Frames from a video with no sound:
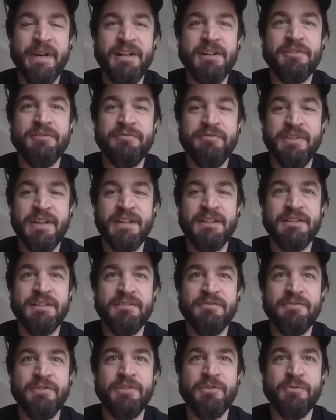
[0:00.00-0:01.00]
a better fit
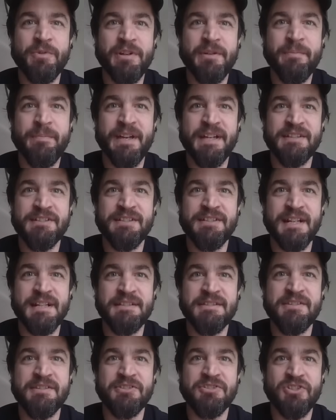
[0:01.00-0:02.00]
for the Winnipeg
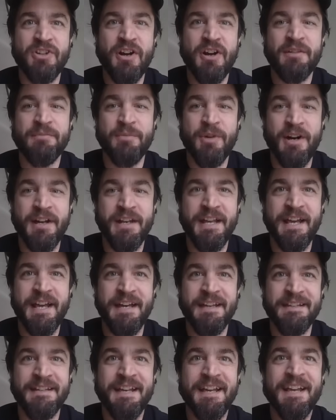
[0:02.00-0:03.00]
Jets than Sean
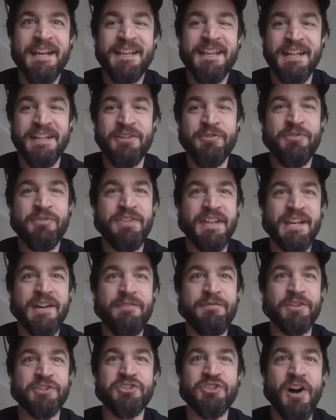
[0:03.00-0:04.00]
Monahan? Can you think
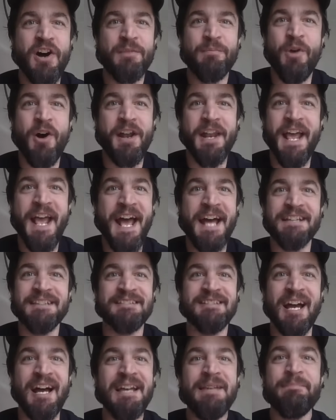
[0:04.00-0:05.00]
of a Sean Monahan
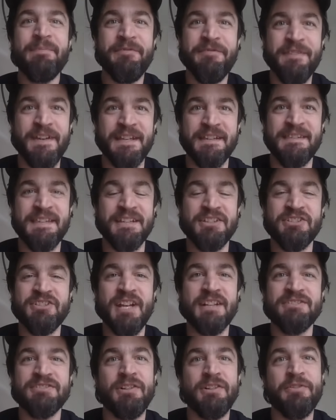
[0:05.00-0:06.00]
type fit that
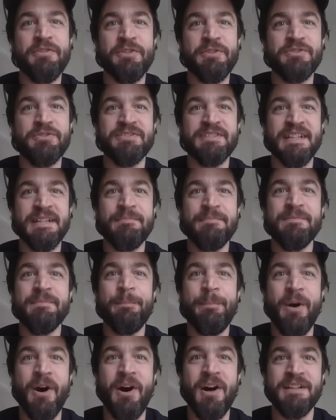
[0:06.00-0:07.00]
checks all of those
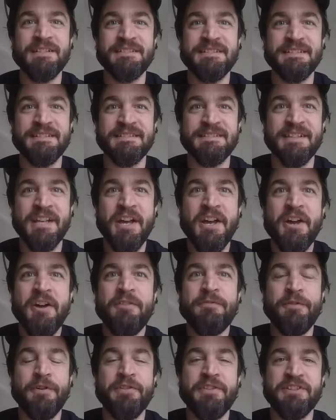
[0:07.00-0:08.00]
same boxes
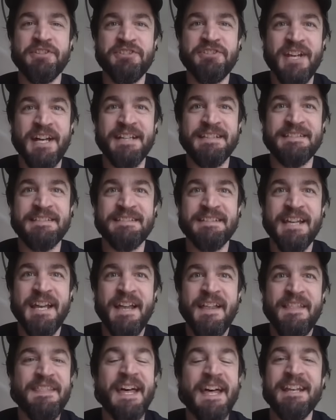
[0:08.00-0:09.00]
for the Jets
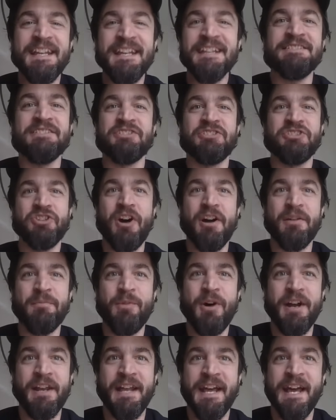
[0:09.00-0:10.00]
that isn't Sean
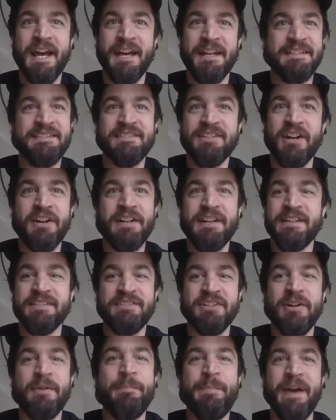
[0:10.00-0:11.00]
Monahan? Is there, is
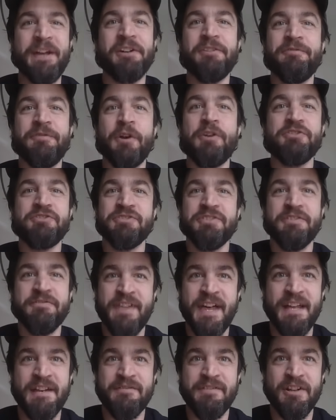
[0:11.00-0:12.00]
there a better version of
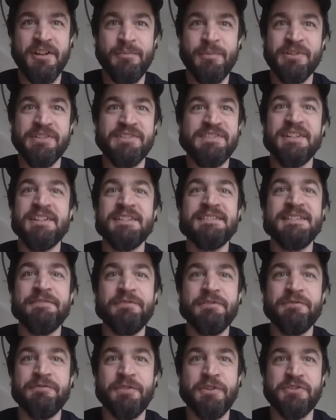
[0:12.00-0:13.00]
that available? Is there a
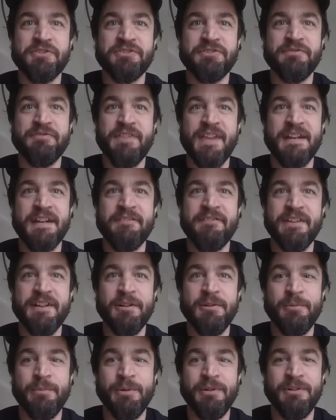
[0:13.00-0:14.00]
different version of that
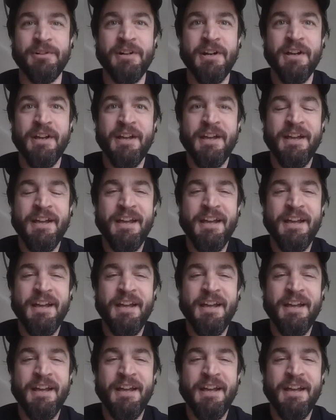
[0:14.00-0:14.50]
available?